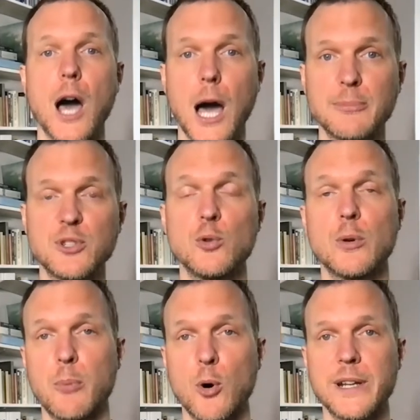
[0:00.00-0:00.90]
Up to
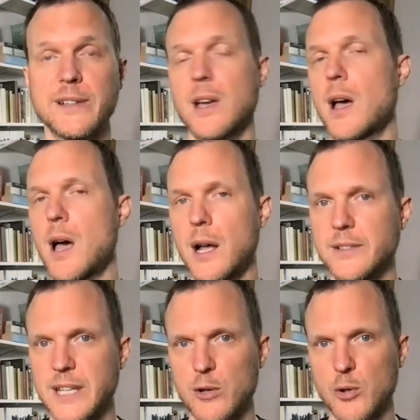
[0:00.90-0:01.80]
a point,
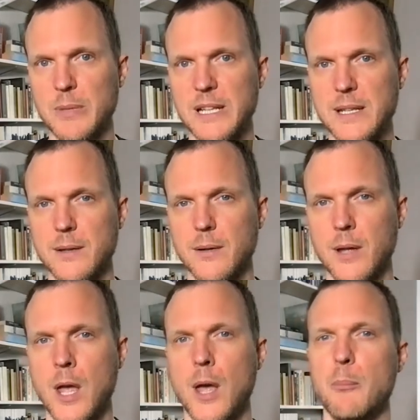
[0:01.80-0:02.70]
undoubtedly.
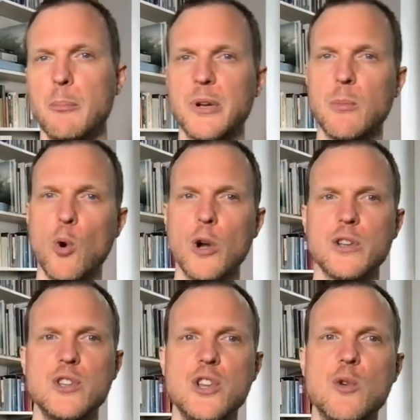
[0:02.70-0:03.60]
But a more
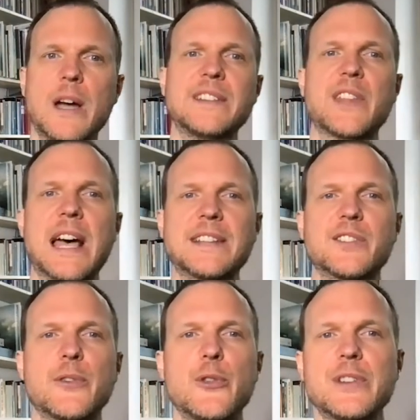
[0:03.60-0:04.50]
nuanced
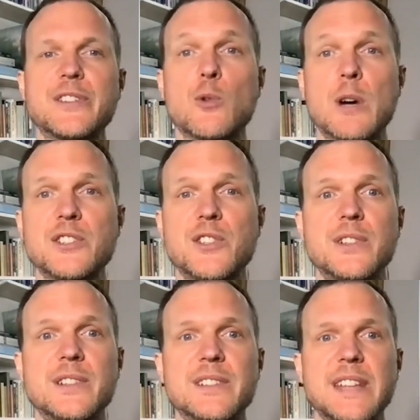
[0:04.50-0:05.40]
answer to this
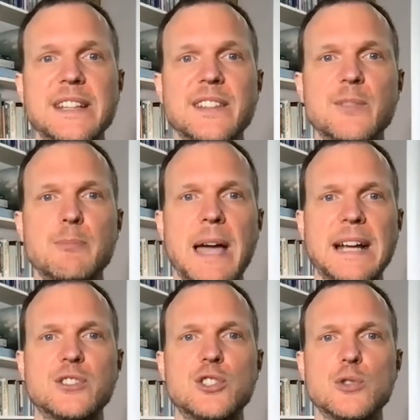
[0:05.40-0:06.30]
question takes us
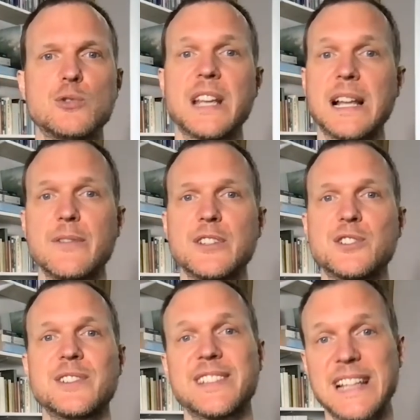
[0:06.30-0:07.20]
back to
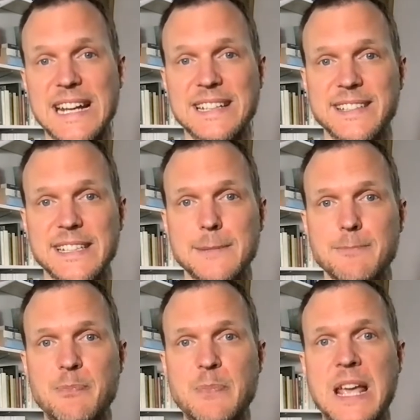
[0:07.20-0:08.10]
television's legacy.
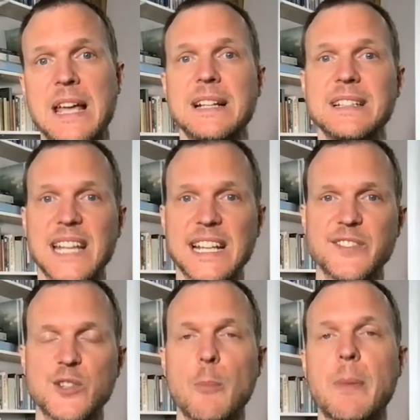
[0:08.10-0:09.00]

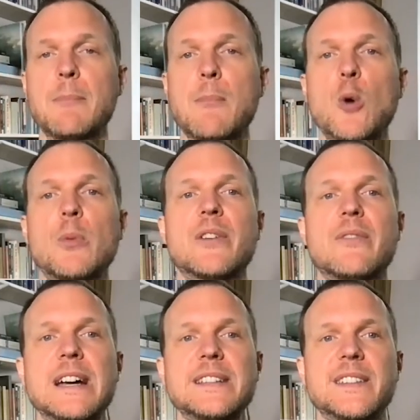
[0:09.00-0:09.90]
Desktop and mobile
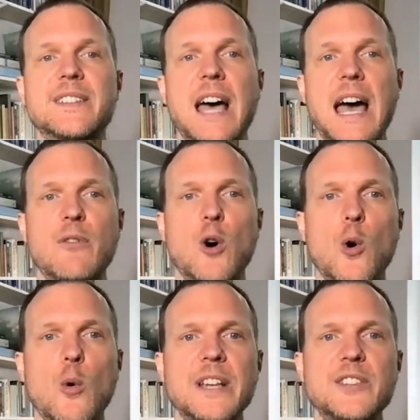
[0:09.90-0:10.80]
devices have
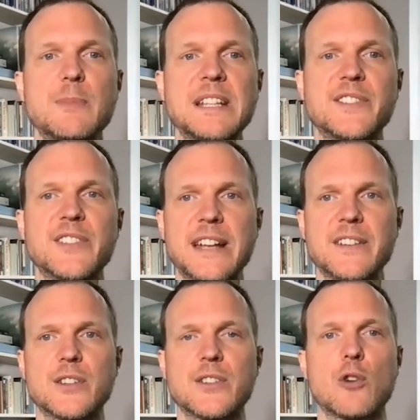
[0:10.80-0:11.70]
always been
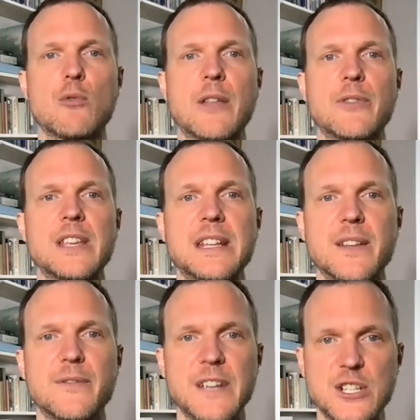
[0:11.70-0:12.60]
centered around the
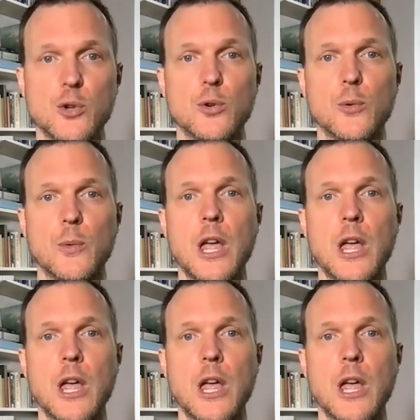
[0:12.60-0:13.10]
individual.